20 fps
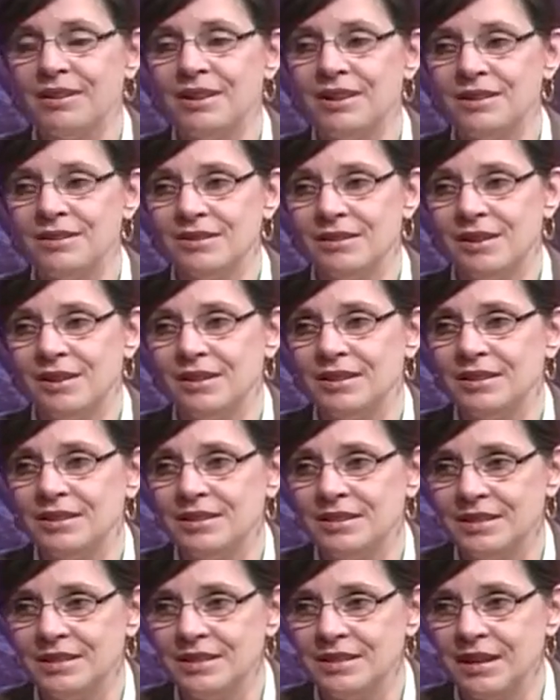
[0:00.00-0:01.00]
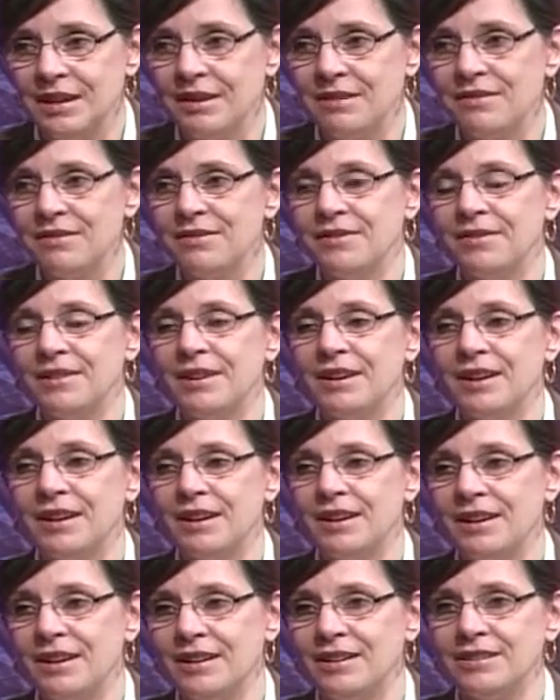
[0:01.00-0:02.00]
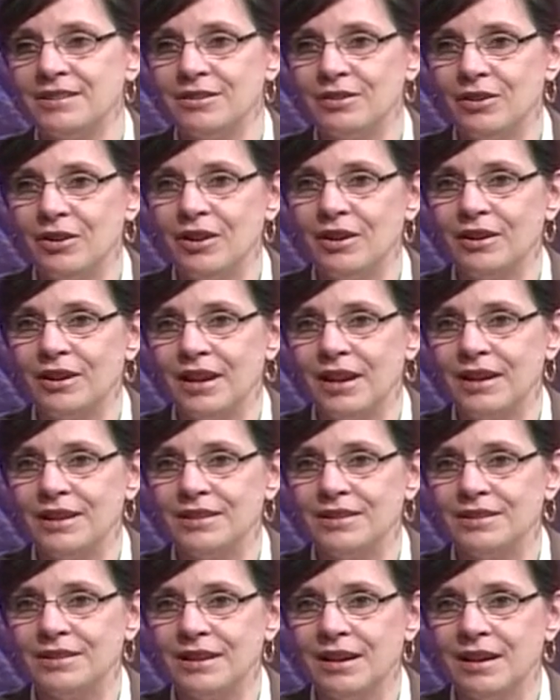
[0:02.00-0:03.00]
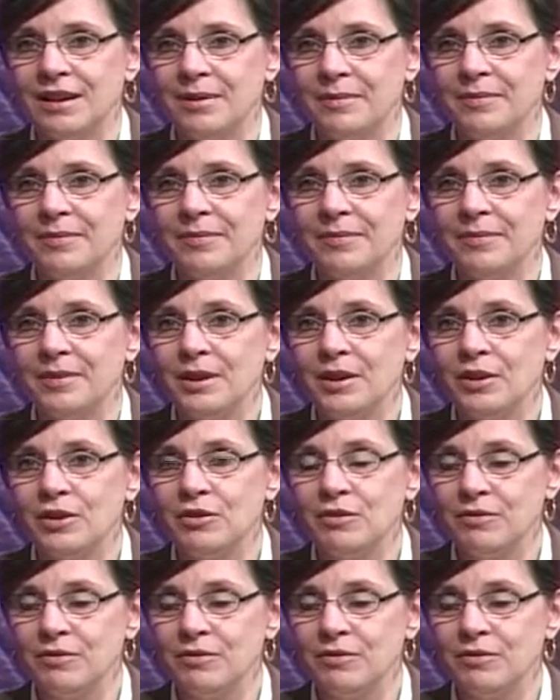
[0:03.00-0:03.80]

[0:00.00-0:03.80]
as long as it's safe, and as long as you